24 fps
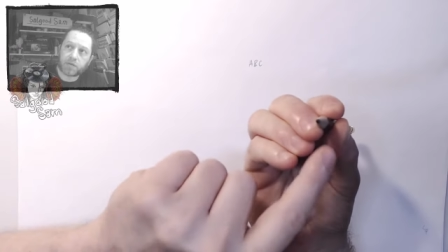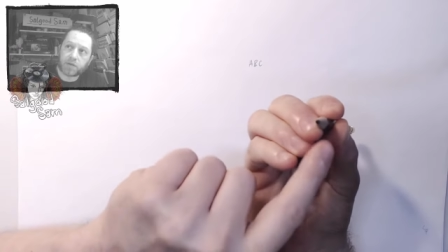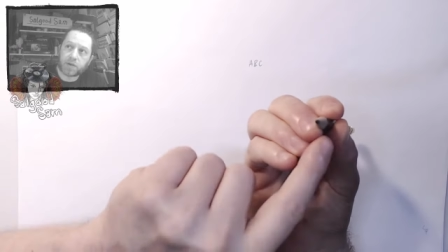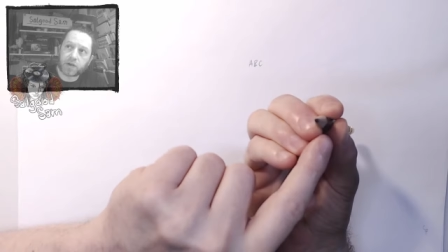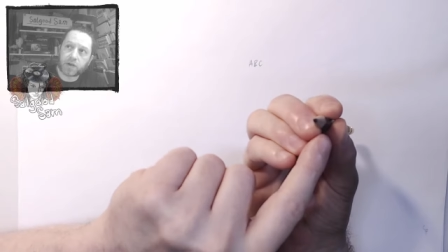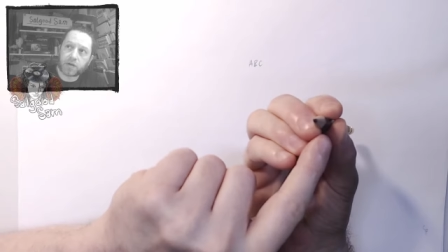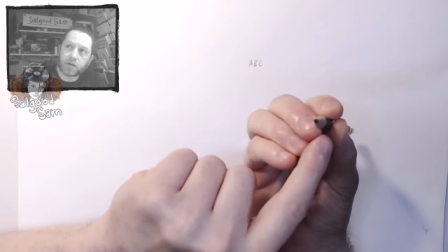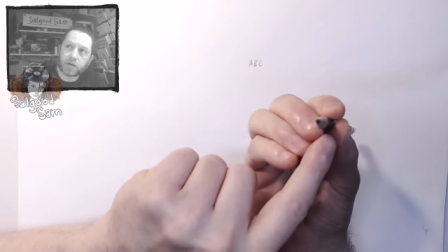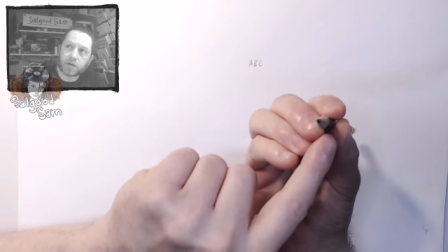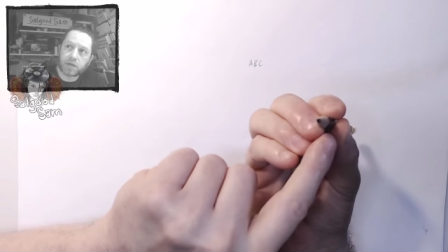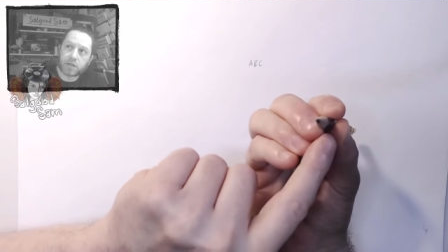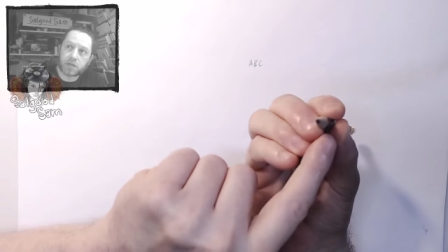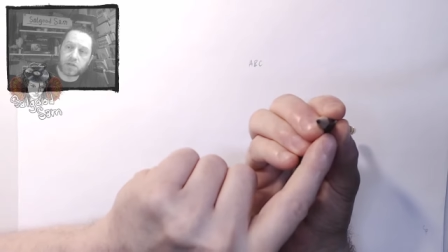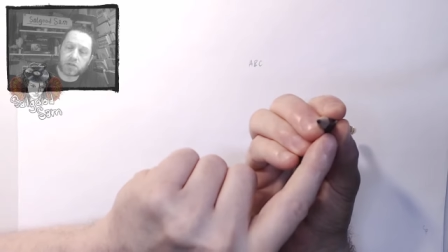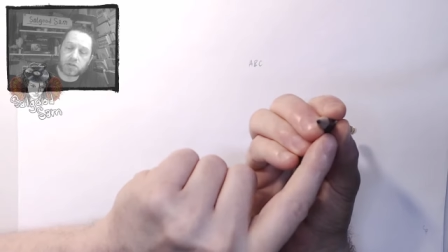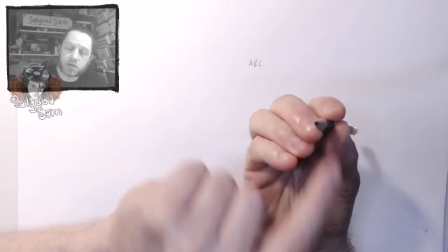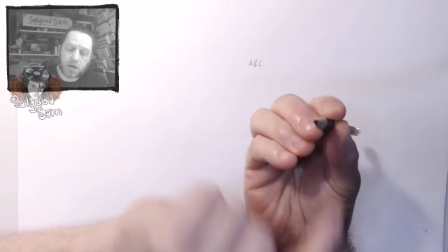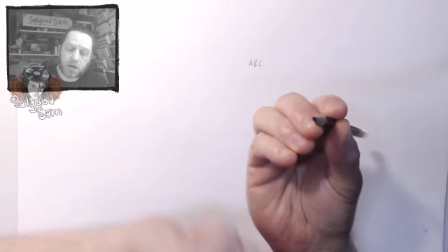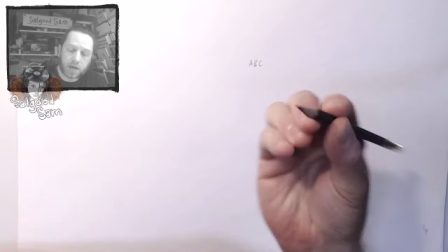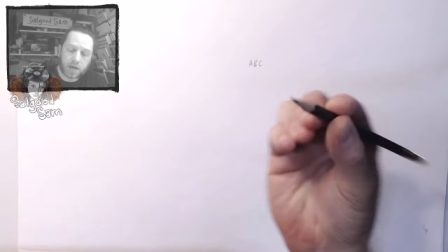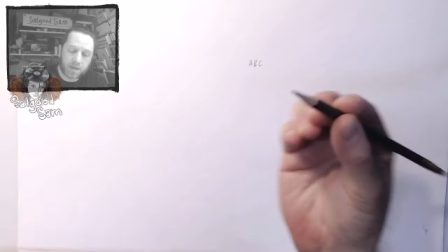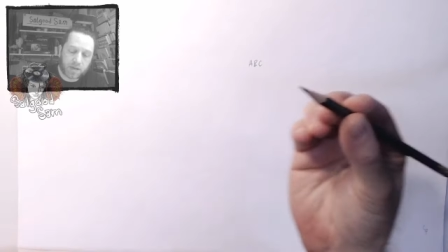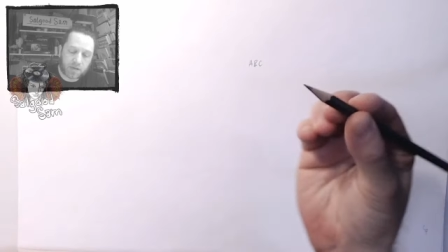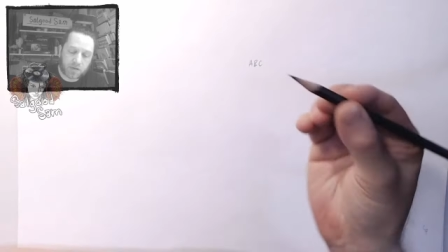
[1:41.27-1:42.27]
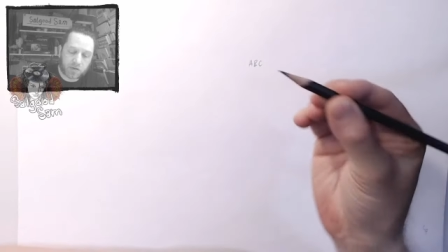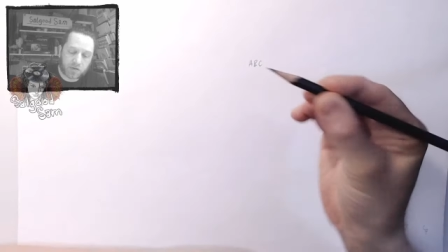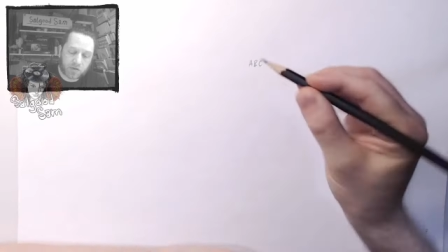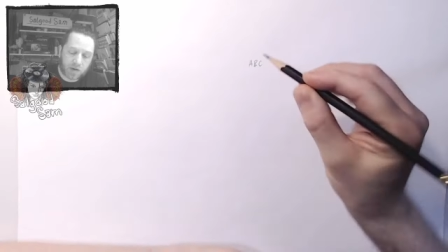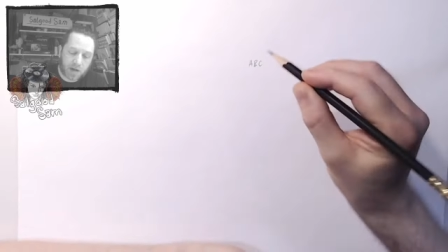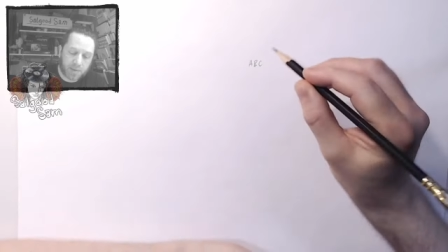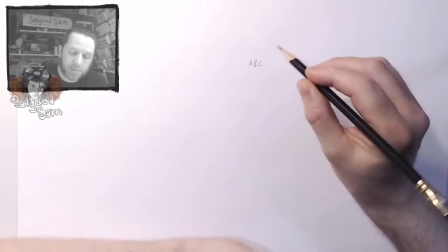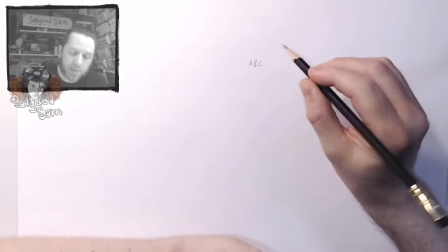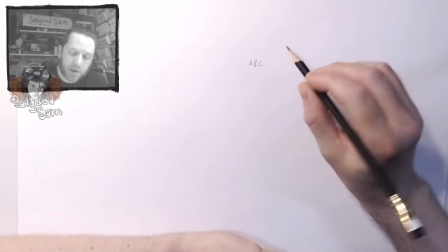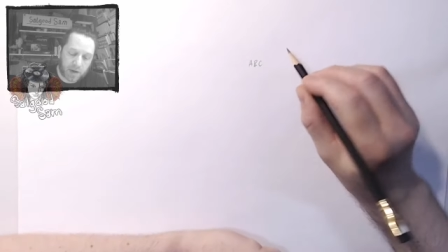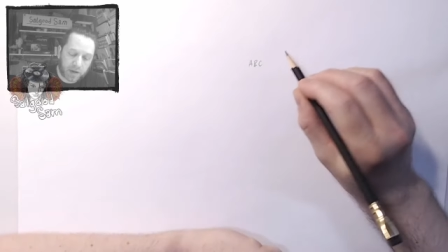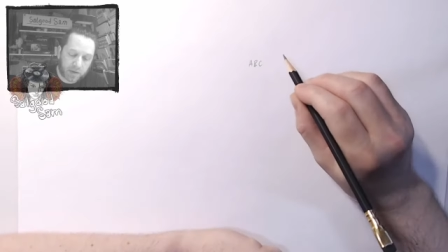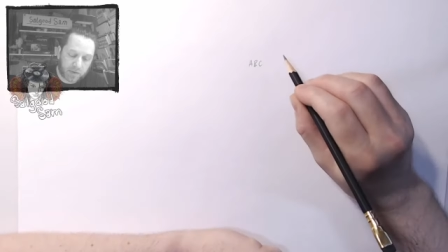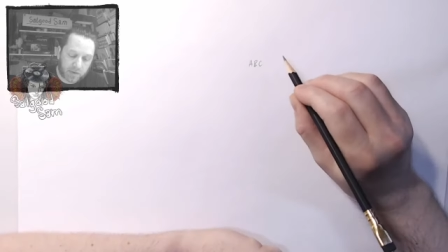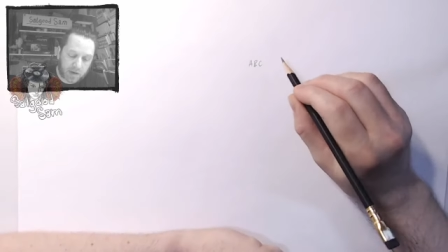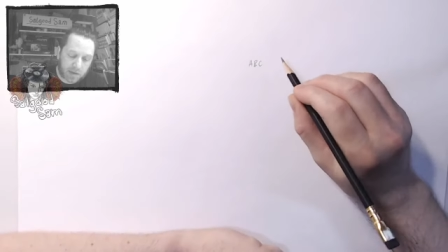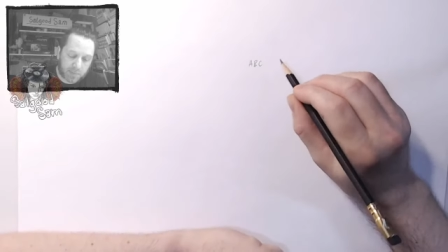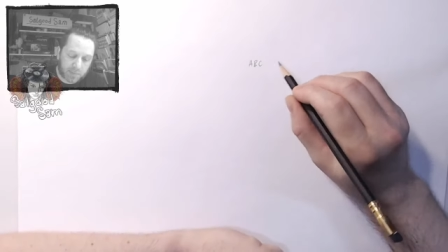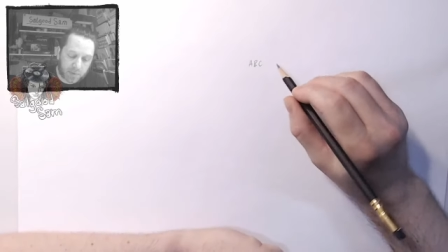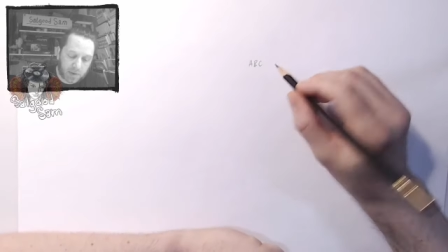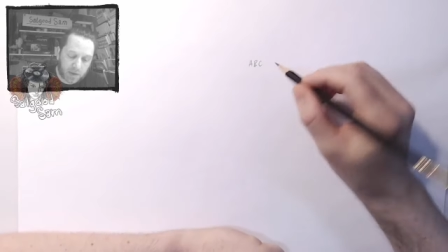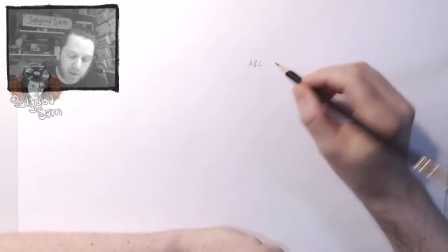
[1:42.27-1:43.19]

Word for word: finger on each side. That's a tripod grip.